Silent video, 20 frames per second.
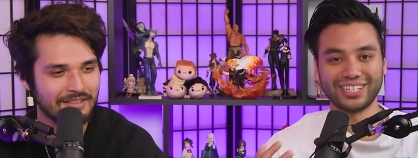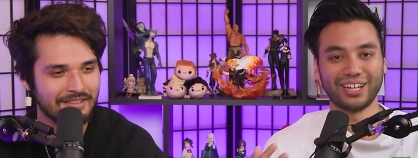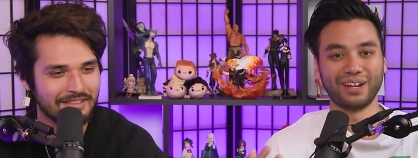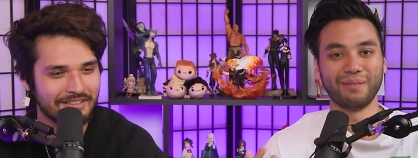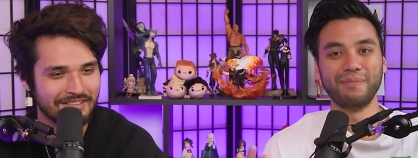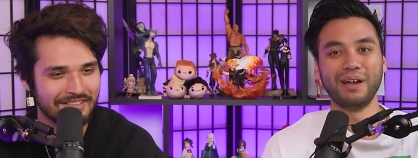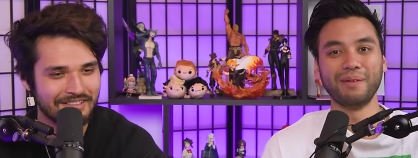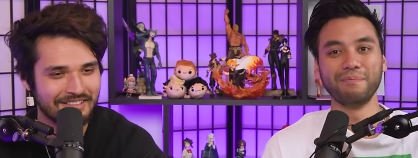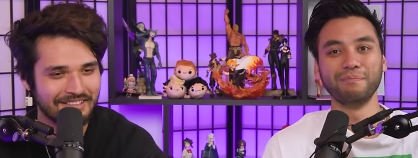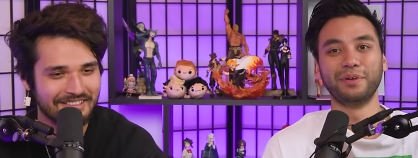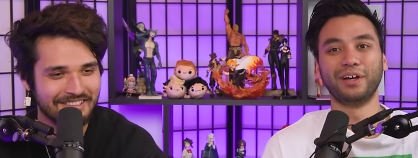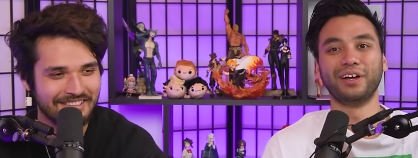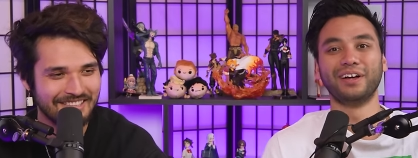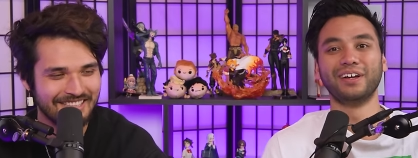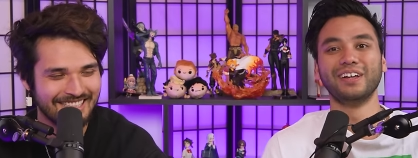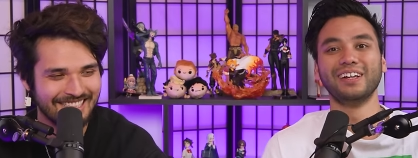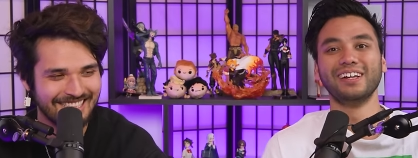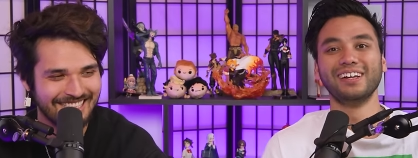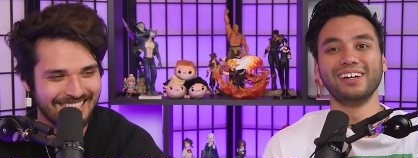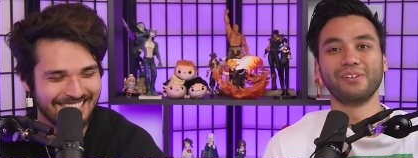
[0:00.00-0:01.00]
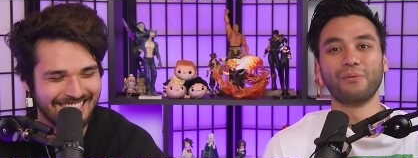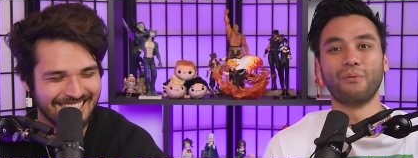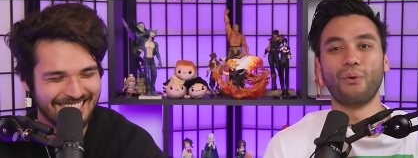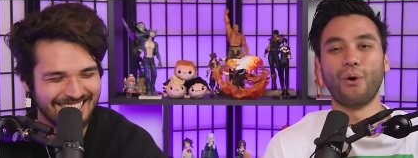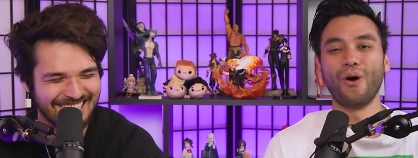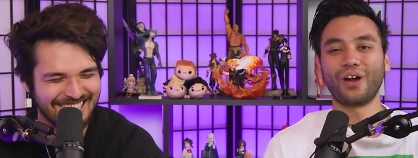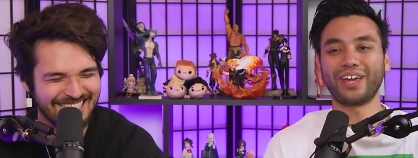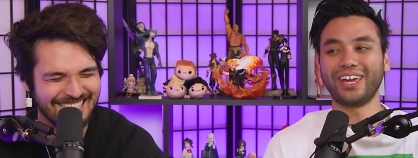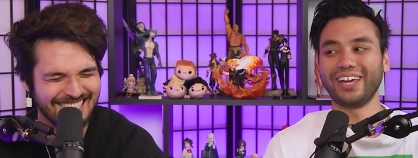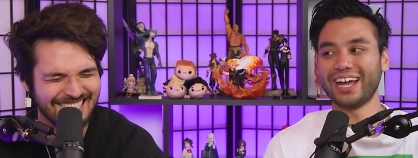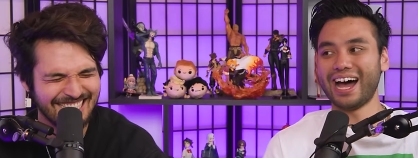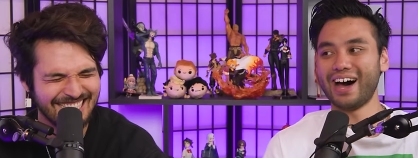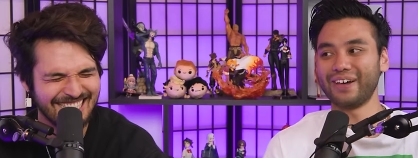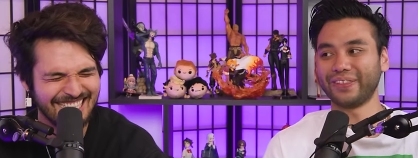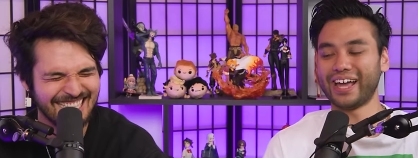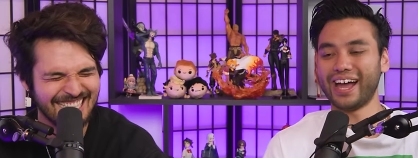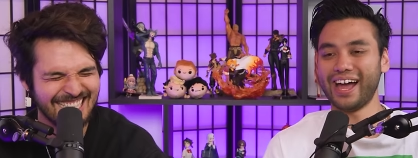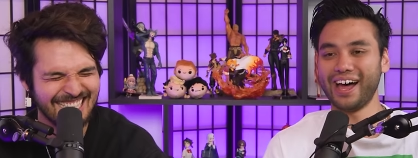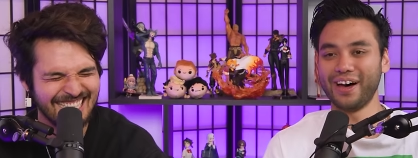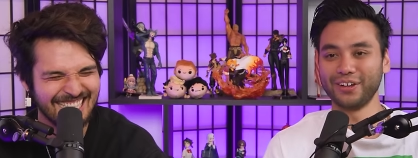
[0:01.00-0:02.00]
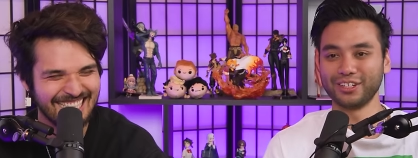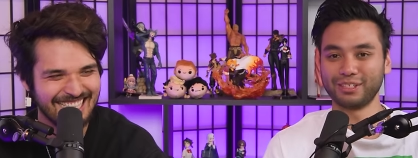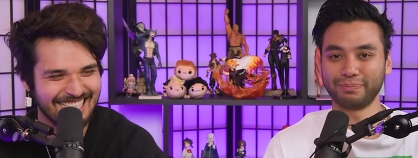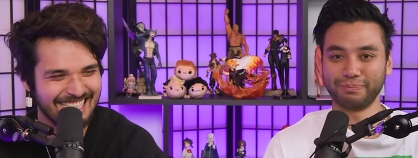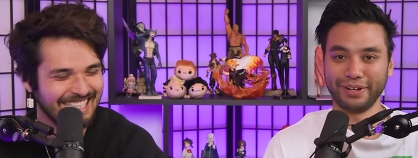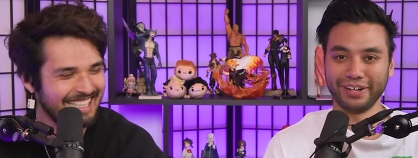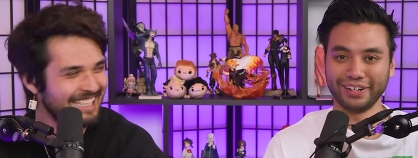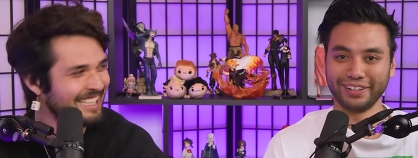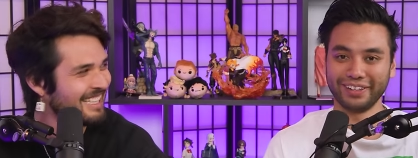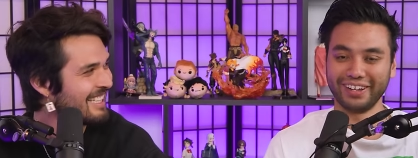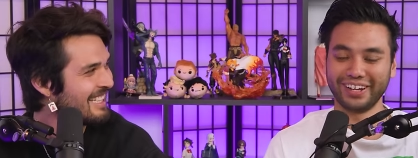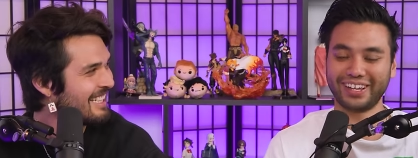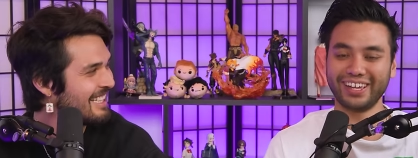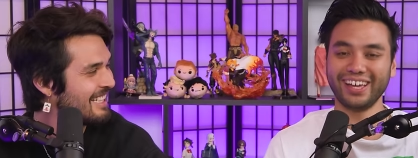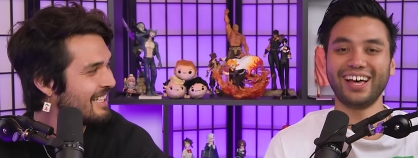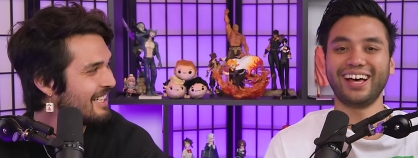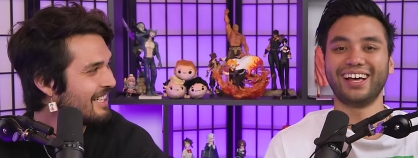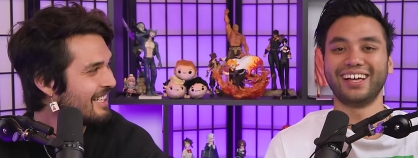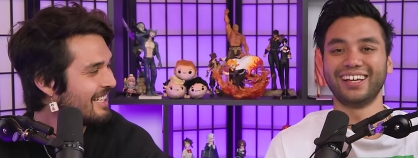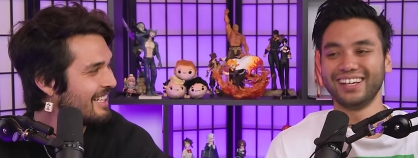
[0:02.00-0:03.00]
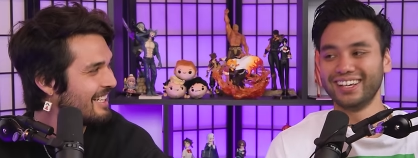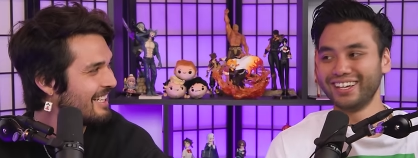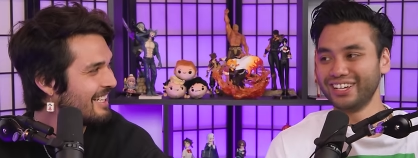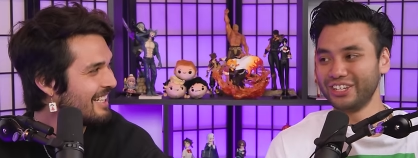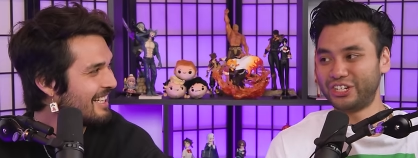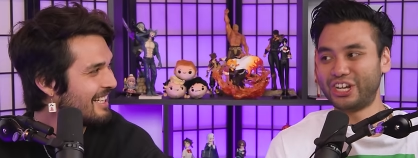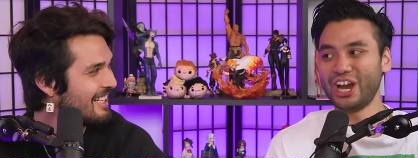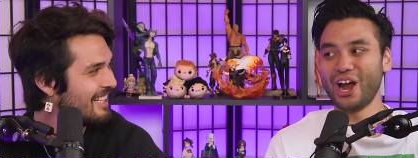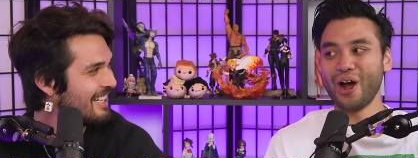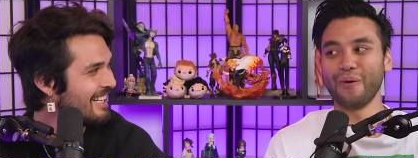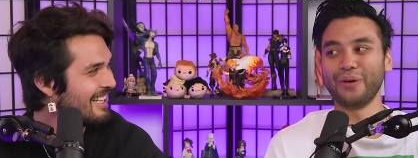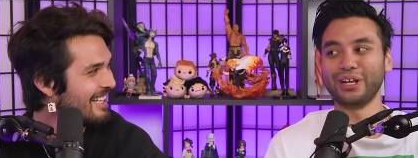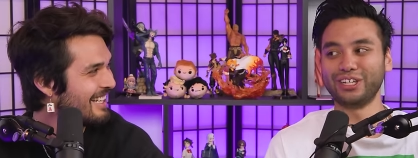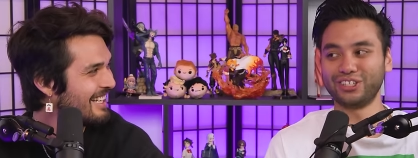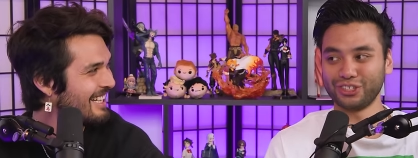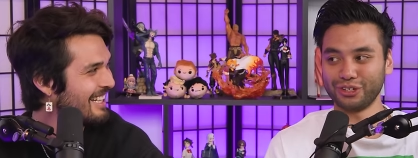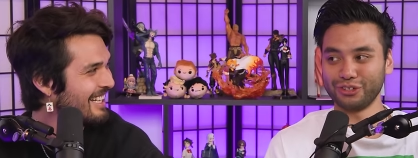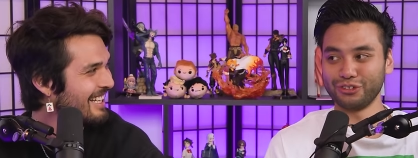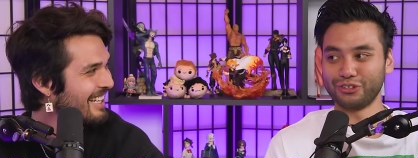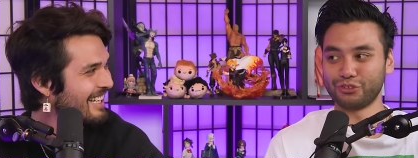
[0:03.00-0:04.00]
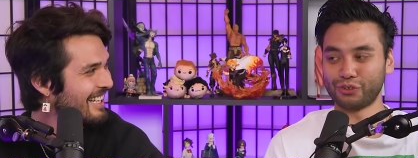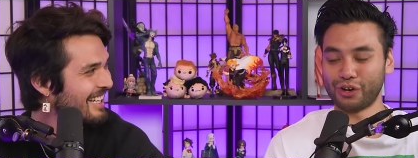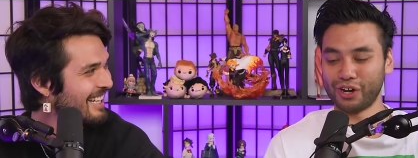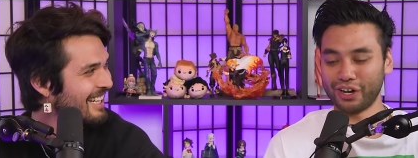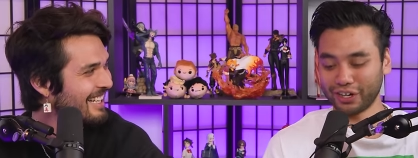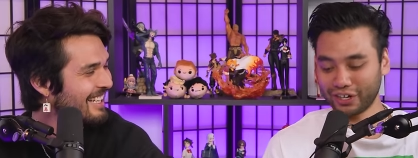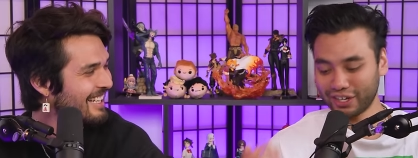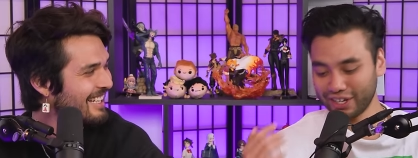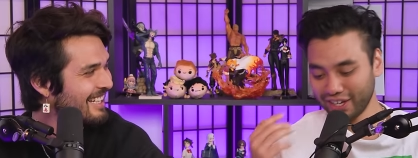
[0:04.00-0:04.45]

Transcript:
Speaker 1: I remember mm-hmm. walking out of that house being like, ha, Joey's so drunk.